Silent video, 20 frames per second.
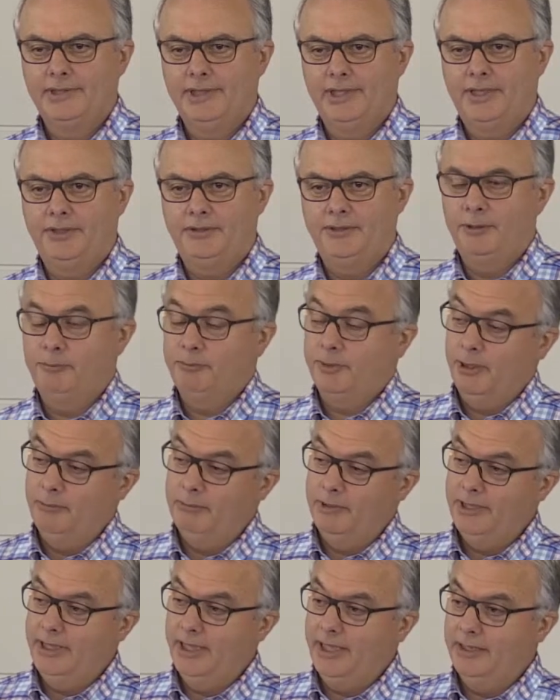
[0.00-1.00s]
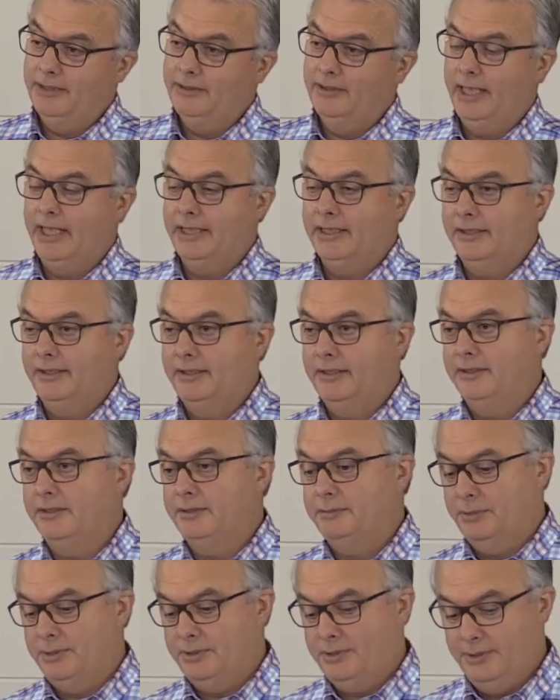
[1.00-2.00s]
and she probably had other
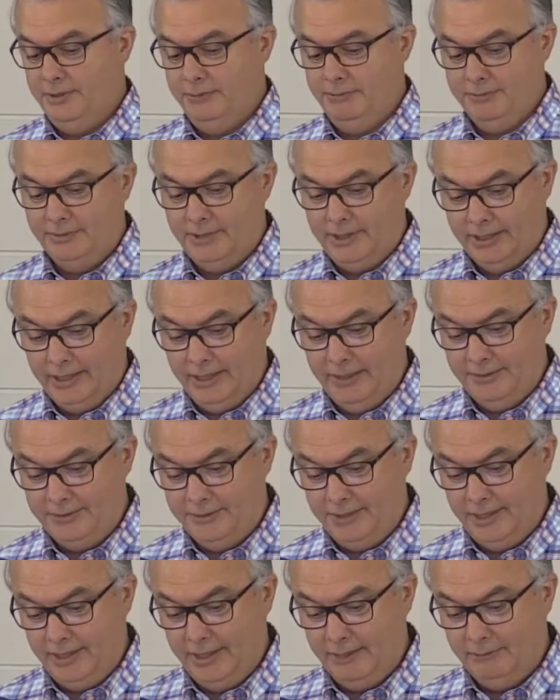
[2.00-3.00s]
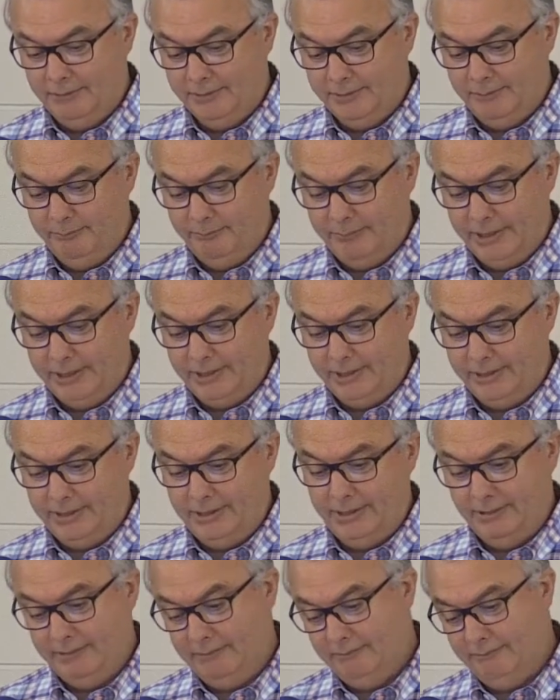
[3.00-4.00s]
things which she was negotiating with them, but
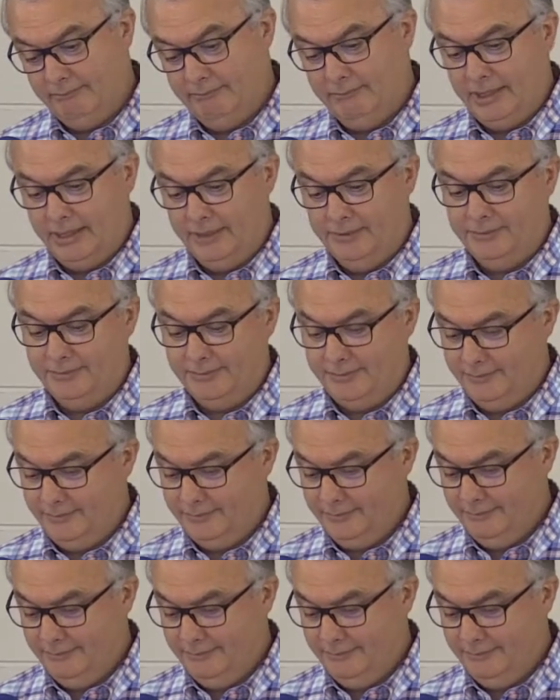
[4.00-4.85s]
that is